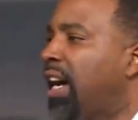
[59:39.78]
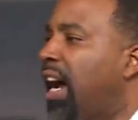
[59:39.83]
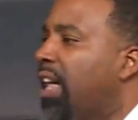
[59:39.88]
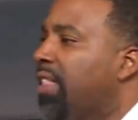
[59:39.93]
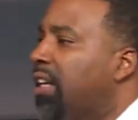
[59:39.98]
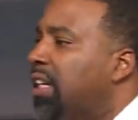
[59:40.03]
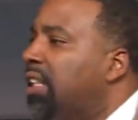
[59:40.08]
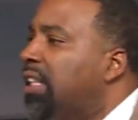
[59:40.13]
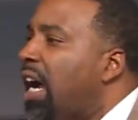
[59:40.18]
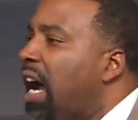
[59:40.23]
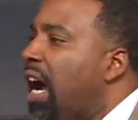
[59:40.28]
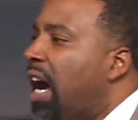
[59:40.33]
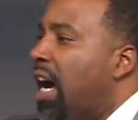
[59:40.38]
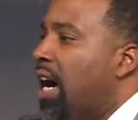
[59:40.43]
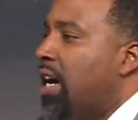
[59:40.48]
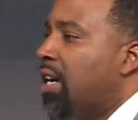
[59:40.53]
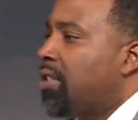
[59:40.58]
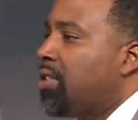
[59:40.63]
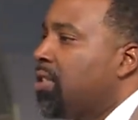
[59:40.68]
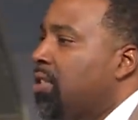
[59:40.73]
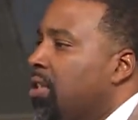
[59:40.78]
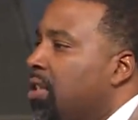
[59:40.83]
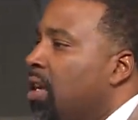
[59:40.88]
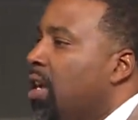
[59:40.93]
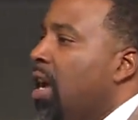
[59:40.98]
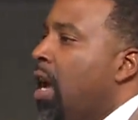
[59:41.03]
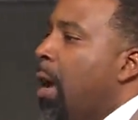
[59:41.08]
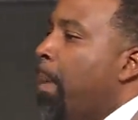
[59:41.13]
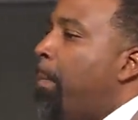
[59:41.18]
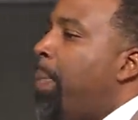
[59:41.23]
other gods,
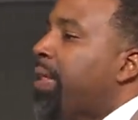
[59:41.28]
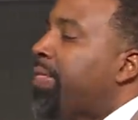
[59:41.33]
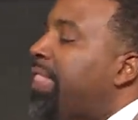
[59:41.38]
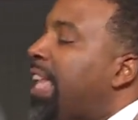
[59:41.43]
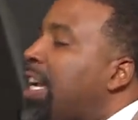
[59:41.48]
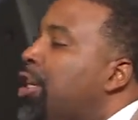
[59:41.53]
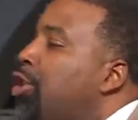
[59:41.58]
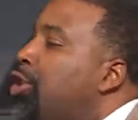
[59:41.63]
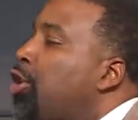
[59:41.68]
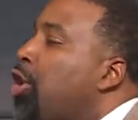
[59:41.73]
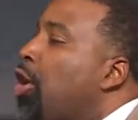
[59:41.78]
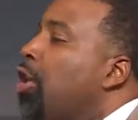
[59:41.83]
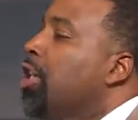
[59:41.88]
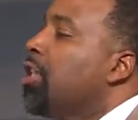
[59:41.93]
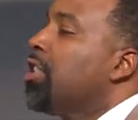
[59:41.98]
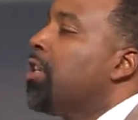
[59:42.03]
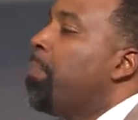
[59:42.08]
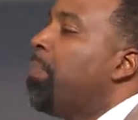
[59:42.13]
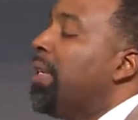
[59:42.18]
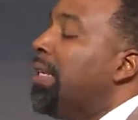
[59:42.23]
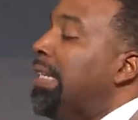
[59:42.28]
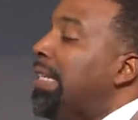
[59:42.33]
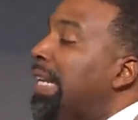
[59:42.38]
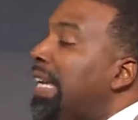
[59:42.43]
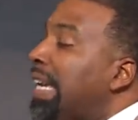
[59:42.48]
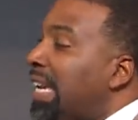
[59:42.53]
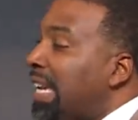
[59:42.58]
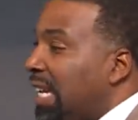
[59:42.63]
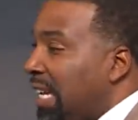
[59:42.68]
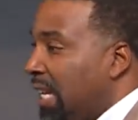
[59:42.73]
but they started to
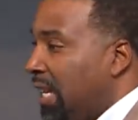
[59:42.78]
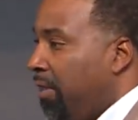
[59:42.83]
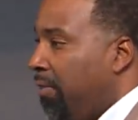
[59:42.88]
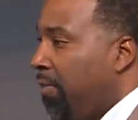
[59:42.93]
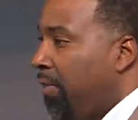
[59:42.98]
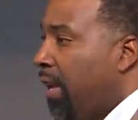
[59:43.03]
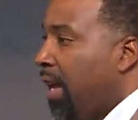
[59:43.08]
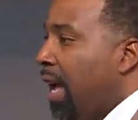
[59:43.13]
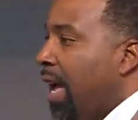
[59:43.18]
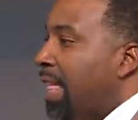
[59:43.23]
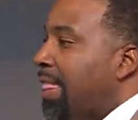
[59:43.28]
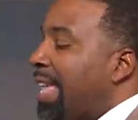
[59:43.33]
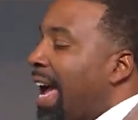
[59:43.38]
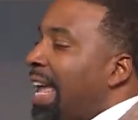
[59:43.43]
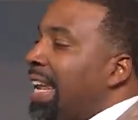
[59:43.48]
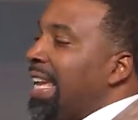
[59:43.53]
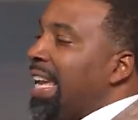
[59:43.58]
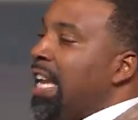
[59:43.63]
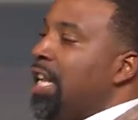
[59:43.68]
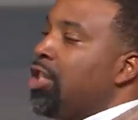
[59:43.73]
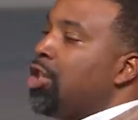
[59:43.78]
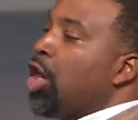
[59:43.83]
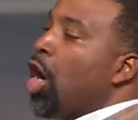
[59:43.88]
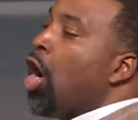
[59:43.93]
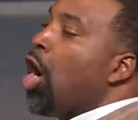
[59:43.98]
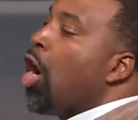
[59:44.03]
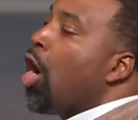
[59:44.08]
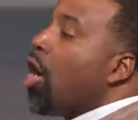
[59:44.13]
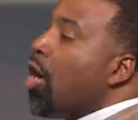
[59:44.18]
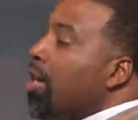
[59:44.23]
believe that
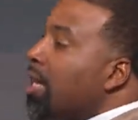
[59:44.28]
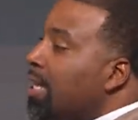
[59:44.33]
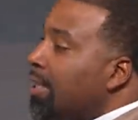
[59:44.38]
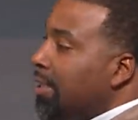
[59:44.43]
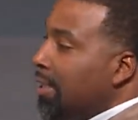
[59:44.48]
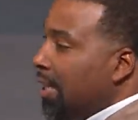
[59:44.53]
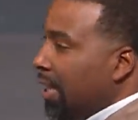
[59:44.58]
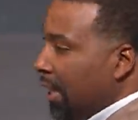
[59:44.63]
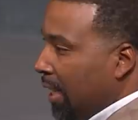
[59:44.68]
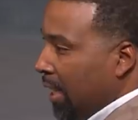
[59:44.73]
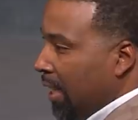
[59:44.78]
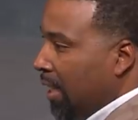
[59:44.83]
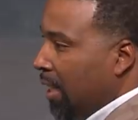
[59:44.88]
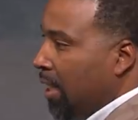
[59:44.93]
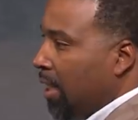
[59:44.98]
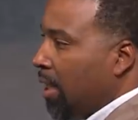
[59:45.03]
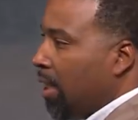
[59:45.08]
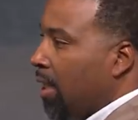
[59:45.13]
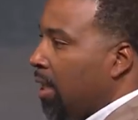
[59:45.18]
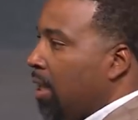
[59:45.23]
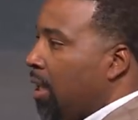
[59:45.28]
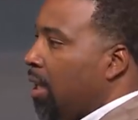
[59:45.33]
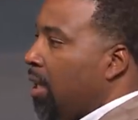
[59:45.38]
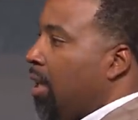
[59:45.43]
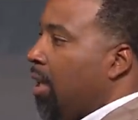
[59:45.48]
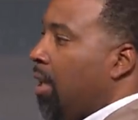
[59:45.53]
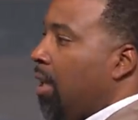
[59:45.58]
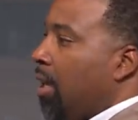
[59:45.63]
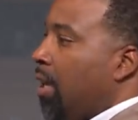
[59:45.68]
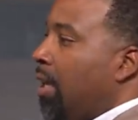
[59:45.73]
eternity,
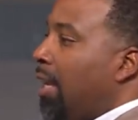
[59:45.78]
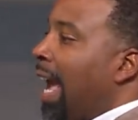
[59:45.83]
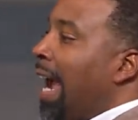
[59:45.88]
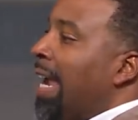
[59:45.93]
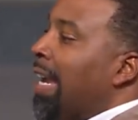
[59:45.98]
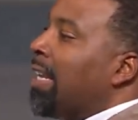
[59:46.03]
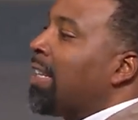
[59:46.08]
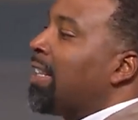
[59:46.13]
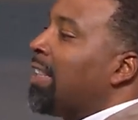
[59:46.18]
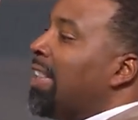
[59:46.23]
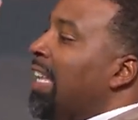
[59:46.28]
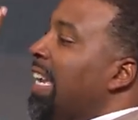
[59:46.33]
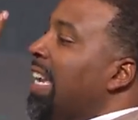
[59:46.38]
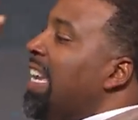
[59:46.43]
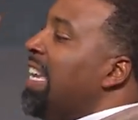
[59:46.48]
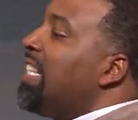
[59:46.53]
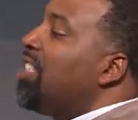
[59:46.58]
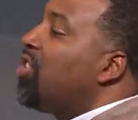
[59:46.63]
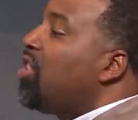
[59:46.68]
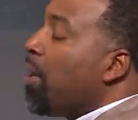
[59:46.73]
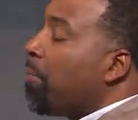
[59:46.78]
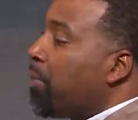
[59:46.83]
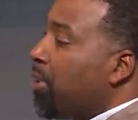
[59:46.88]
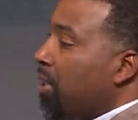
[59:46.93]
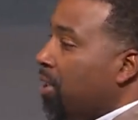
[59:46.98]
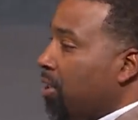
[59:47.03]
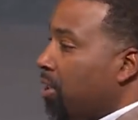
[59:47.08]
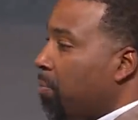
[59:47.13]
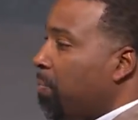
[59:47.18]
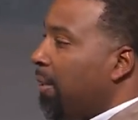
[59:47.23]
like the
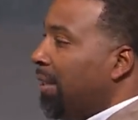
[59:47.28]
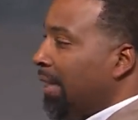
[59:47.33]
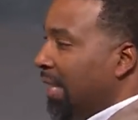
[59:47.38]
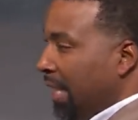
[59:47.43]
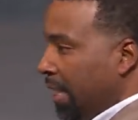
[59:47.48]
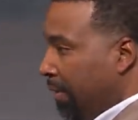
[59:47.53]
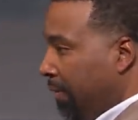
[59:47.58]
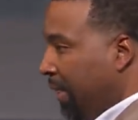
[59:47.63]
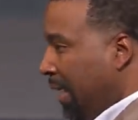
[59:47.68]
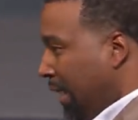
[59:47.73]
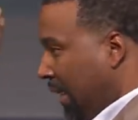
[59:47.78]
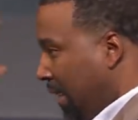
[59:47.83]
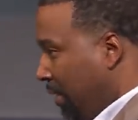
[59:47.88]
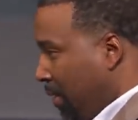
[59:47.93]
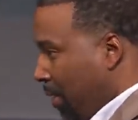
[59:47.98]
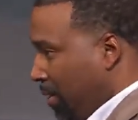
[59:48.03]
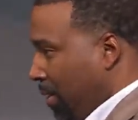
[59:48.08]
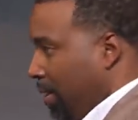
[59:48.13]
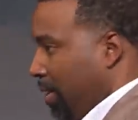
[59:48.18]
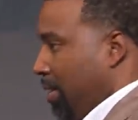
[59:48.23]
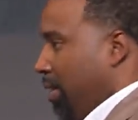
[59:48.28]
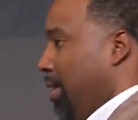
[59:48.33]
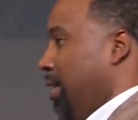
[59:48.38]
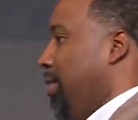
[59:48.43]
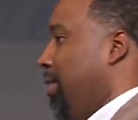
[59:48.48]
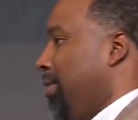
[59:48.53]
Egyptians believed in eternity.